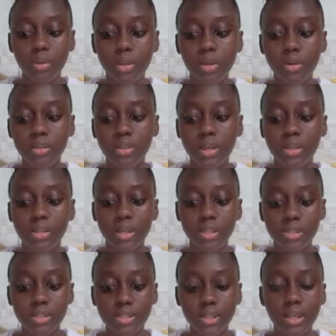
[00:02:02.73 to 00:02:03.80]
be on
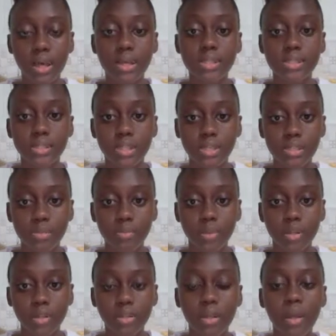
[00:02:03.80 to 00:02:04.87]
diagnostic
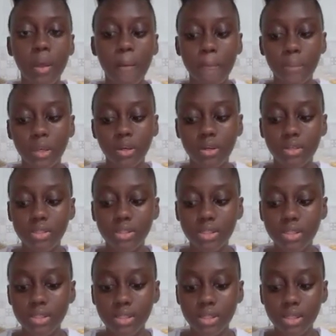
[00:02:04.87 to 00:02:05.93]
assessment because
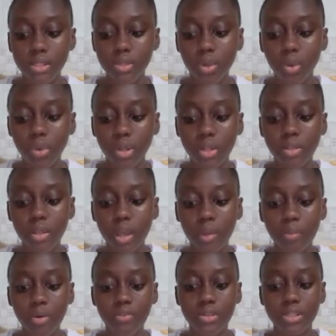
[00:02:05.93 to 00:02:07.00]
this is the only
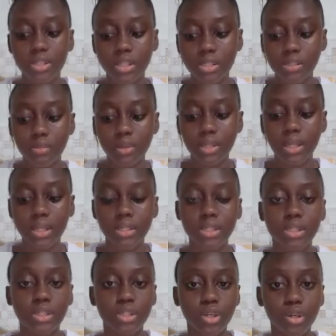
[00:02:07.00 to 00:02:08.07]
type of assessment that
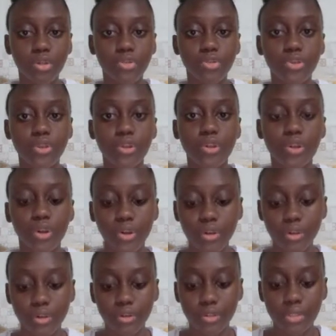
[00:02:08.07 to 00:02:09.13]
is done for the
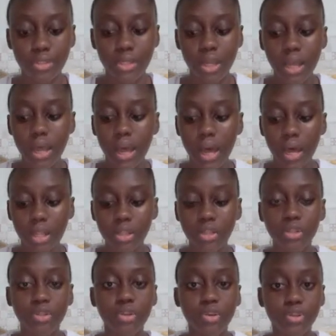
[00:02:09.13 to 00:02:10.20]
learners at
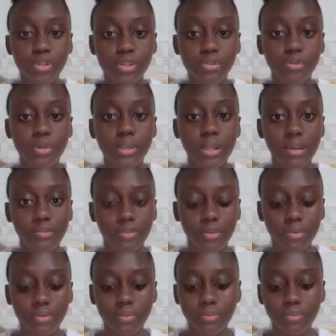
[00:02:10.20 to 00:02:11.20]
the nursery level.